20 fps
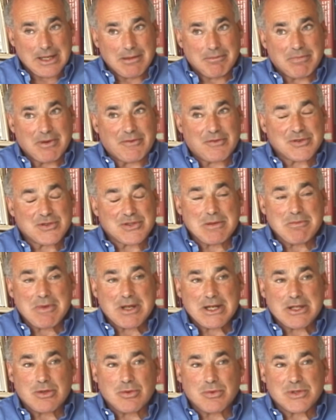But for
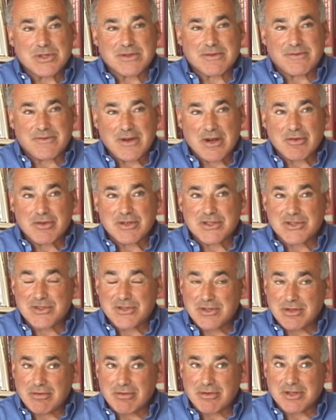somebody who is very
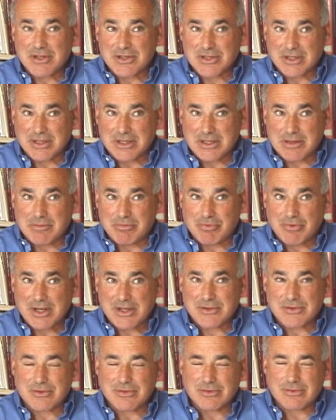seriously
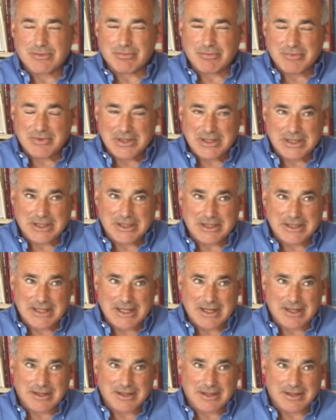depressed, who's really
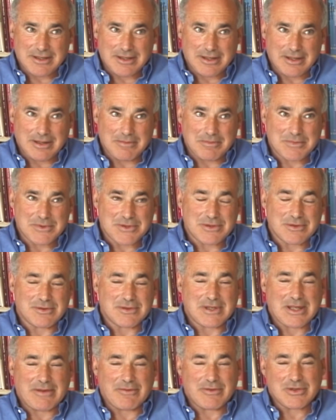down in the dumps,
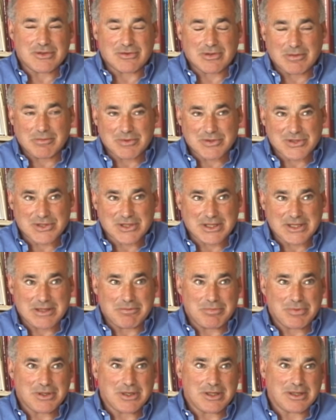who's having trouble
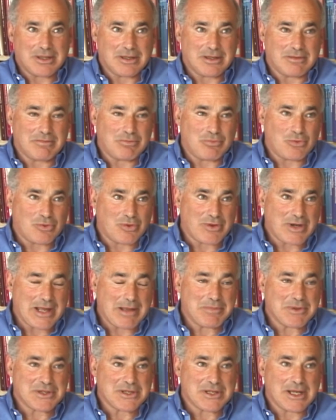sleeping and a poor
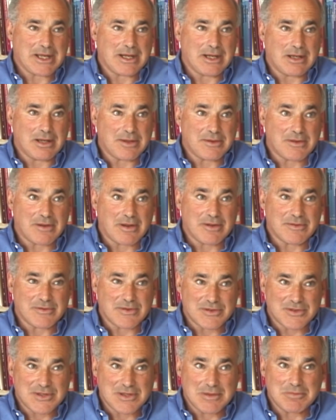appetite and other of
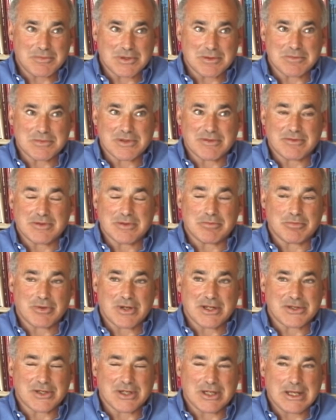the symptoms of
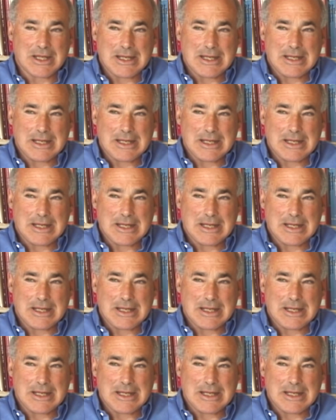depression,